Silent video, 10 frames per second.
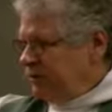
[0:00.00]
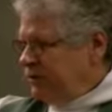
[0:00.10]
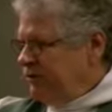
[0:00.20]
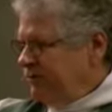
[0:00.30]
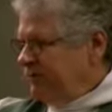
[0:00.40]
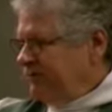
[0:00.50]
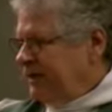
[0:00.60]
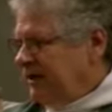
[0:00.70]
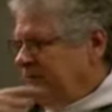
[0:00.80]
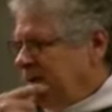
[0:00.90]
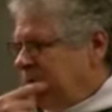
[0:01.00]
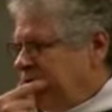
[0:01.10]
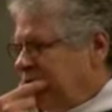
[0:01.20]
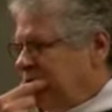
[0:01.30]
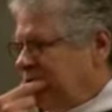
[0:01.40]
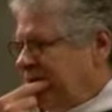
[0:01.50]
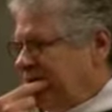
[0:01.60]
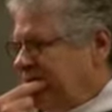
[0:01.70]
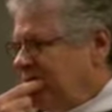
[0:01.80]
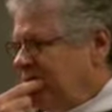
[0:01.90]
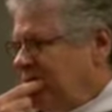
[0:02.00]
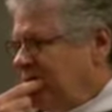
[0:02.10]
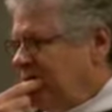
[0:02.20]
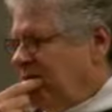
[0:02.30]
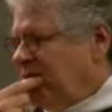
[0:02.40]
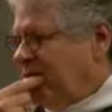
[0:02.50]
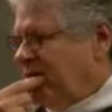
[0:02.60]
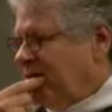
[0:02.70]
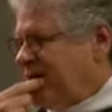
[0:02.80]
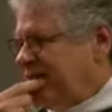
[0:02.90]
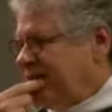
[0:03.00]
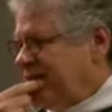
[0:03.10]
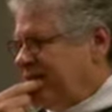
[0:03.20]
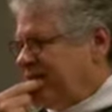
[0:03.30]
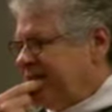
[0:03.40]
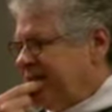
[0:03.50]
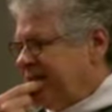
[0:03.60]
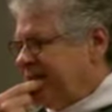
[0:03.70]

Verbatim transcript: would you tell them about what you're doing there, Carrie? Yeah, just